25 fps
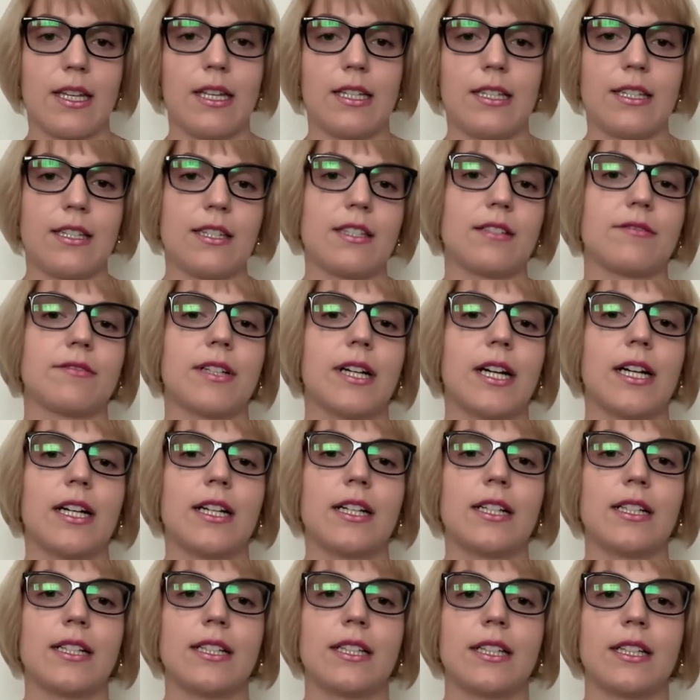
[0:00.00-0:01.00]
In this
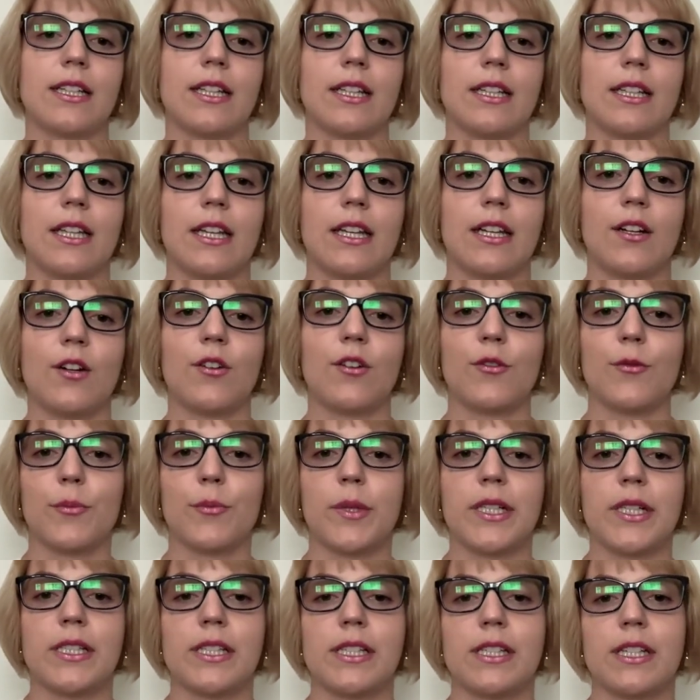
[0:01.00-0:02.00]
regard, the
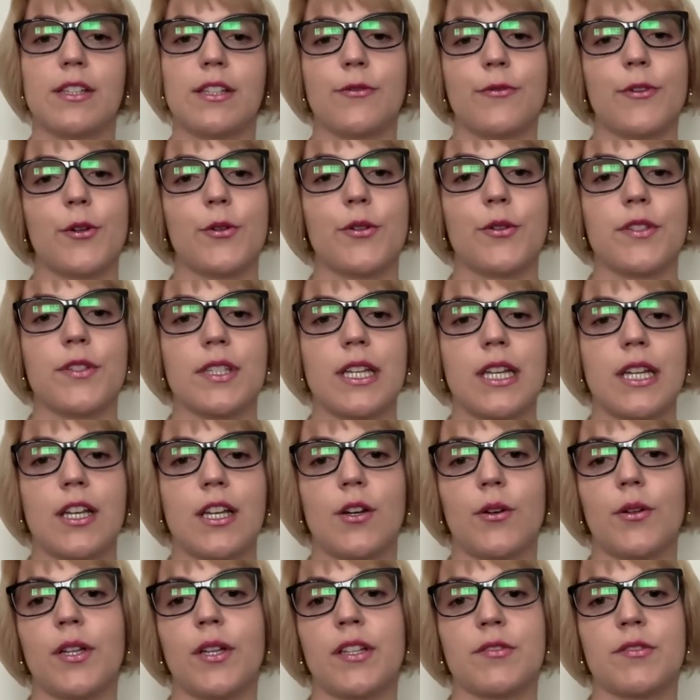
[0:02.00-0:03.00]
government is focusing
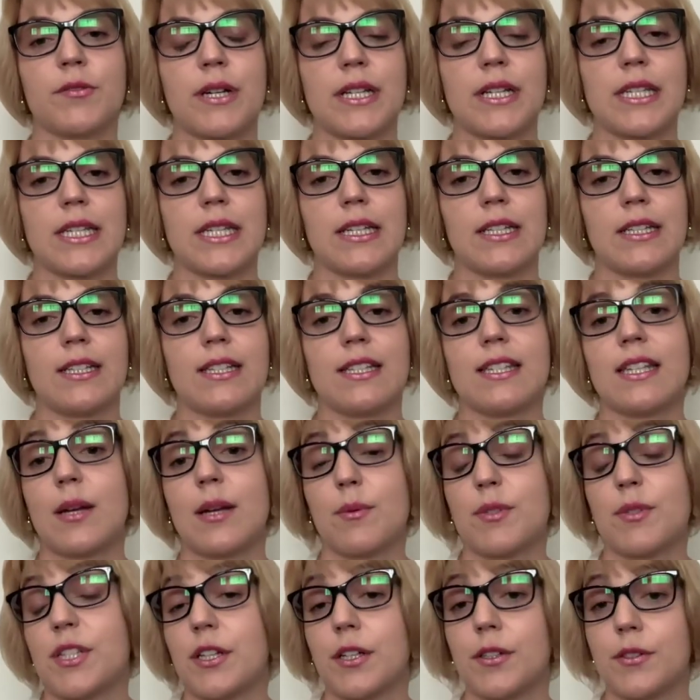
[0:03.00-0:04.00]
on addressing the
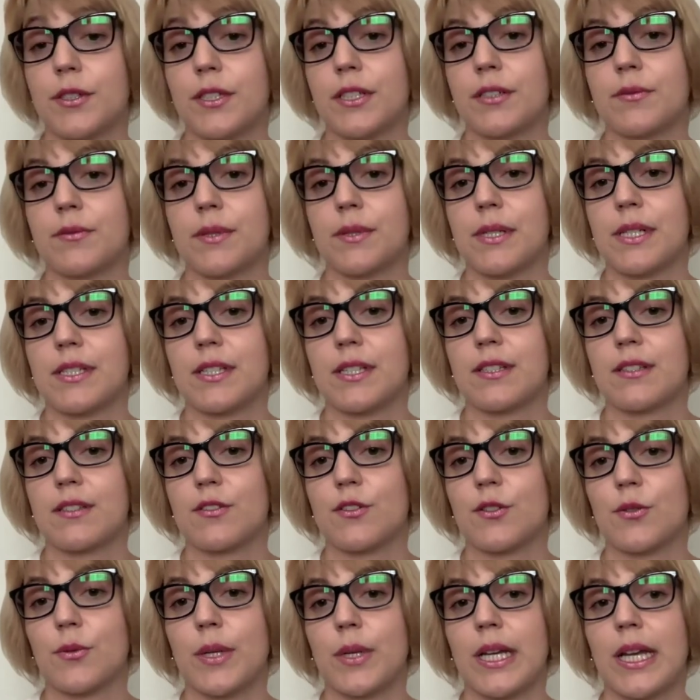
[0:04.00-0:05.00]
cybersecurity risks
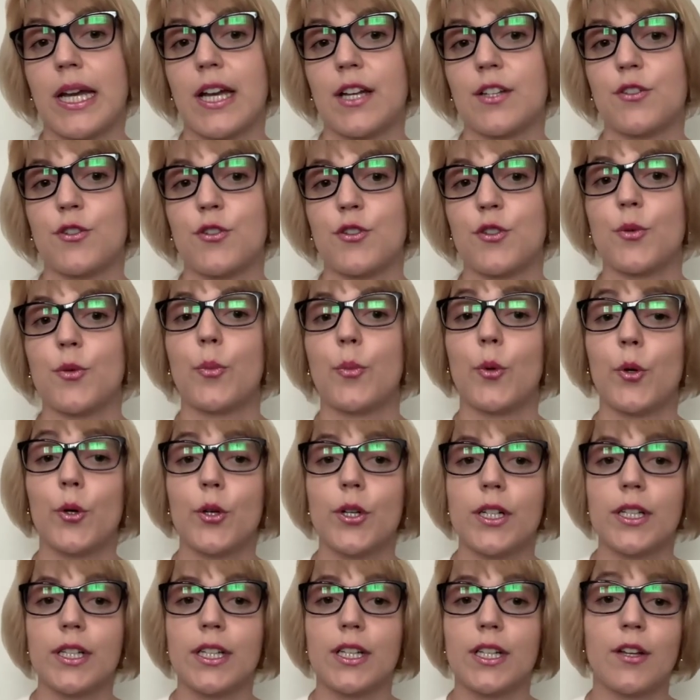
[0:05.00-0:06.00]
to AI to
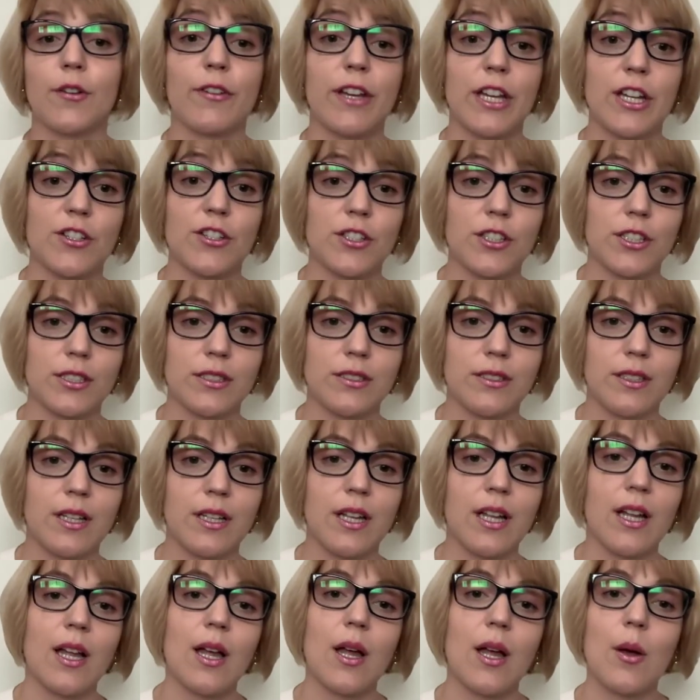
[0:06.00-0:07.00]
support innovation
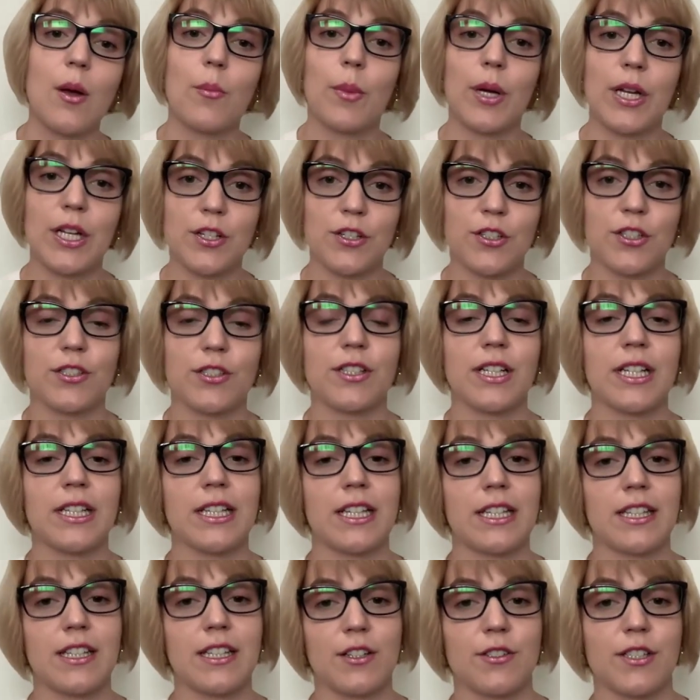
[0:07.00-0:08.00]
by ensuring
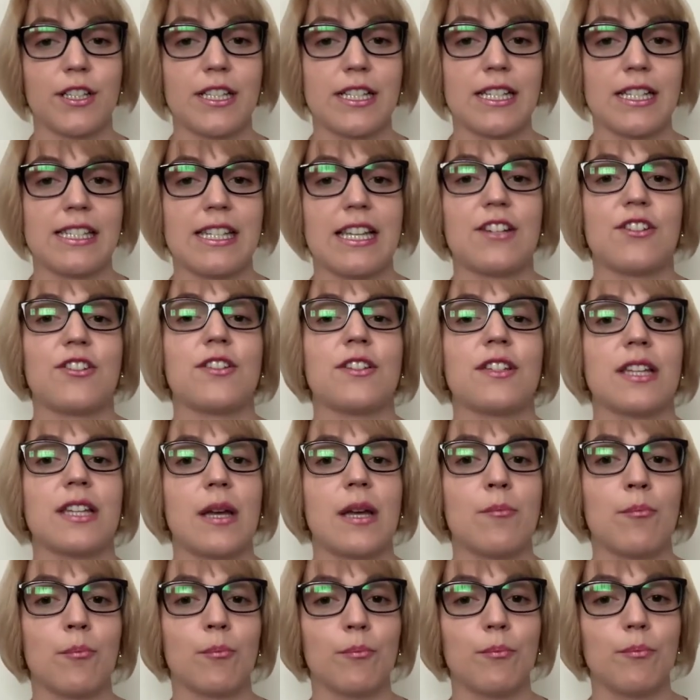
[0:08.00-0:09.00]
that the organizations
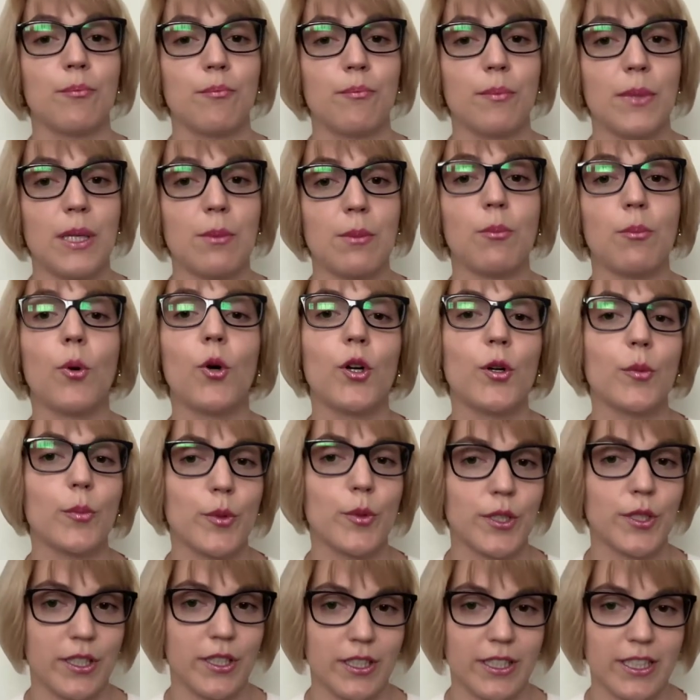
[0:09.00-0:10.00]
can be more
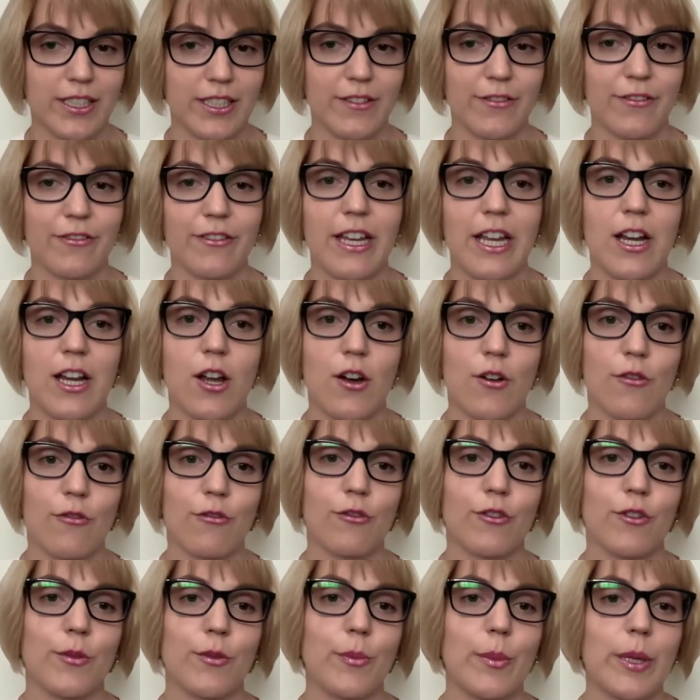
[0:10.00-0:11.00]
productive and
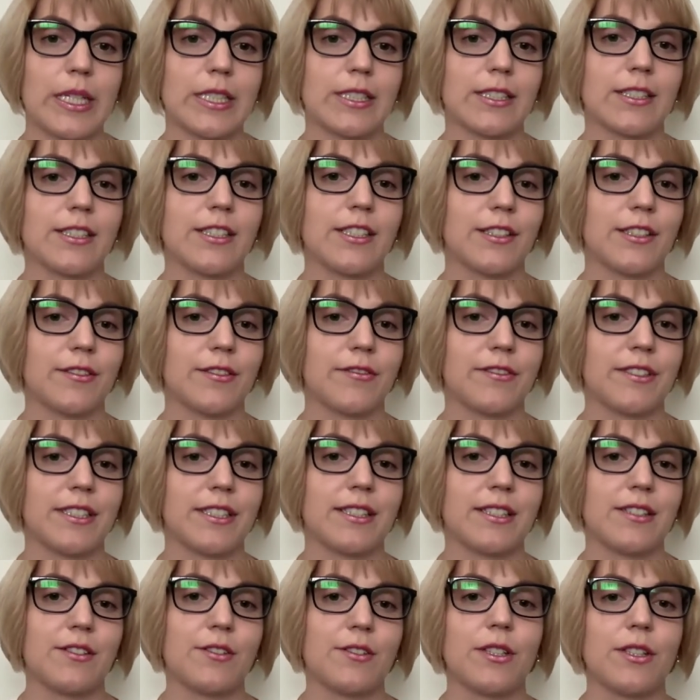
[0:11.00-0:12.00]
offer better
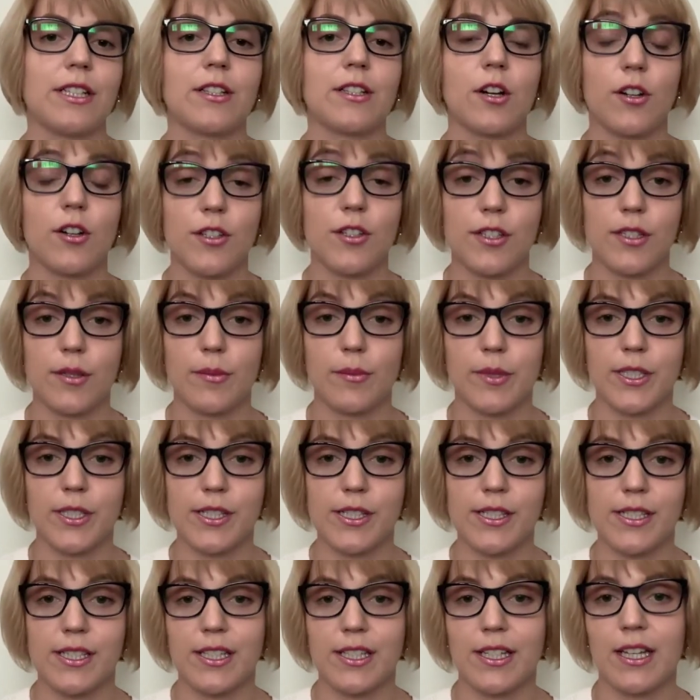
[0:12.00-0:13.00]
service to their
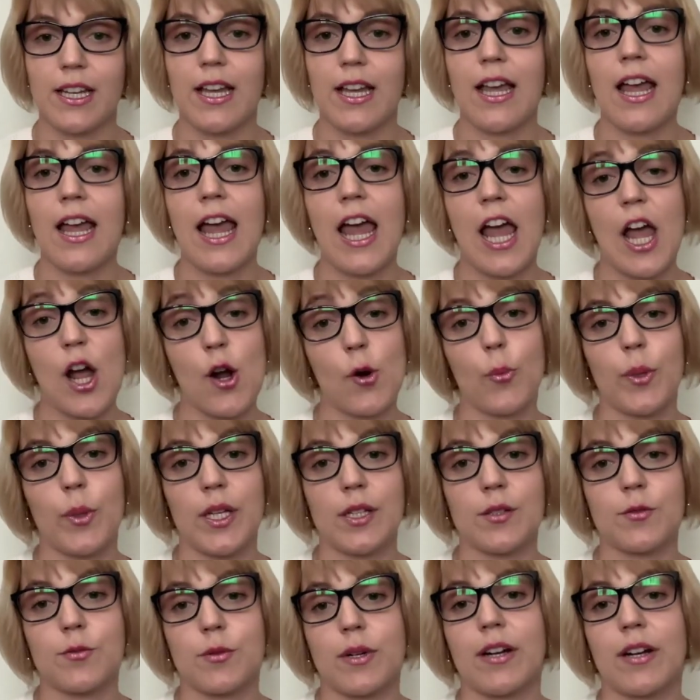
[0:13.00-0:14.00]
customers,
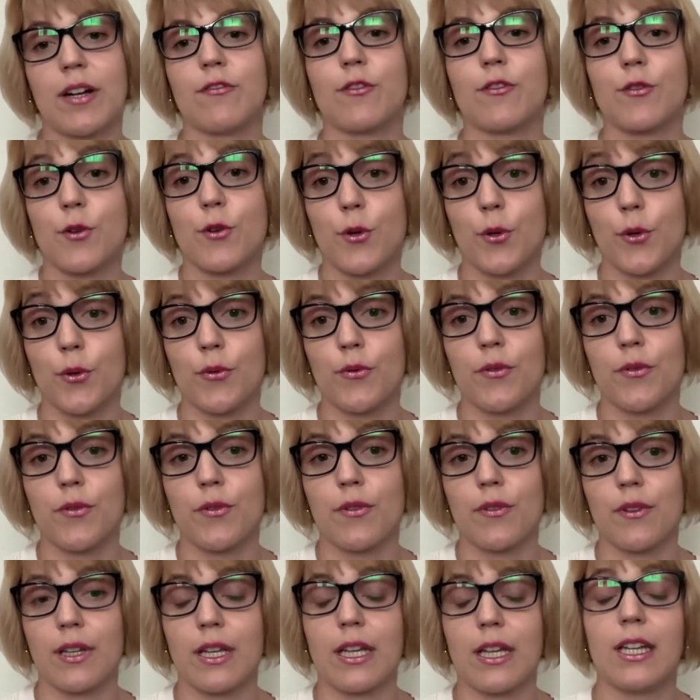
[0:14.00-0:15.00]
helping drive
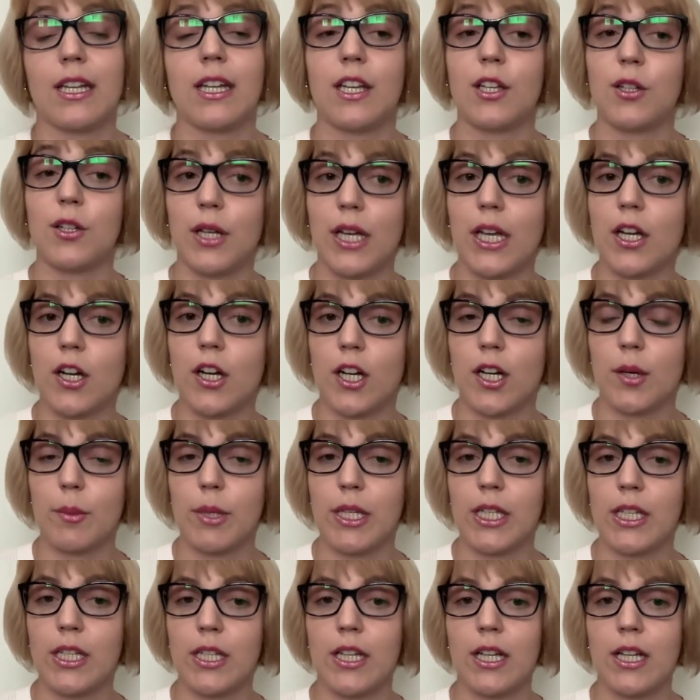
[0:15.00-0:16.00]
growth in the UK
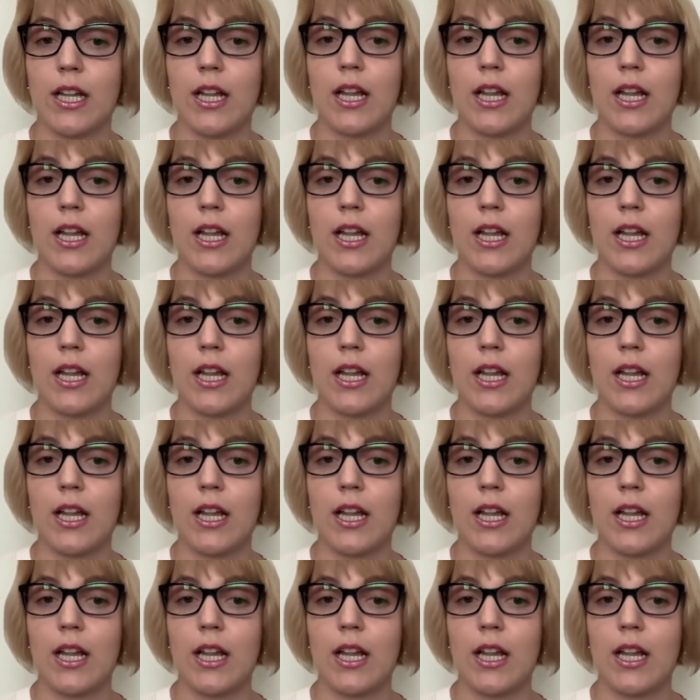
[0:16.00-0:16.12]
economy,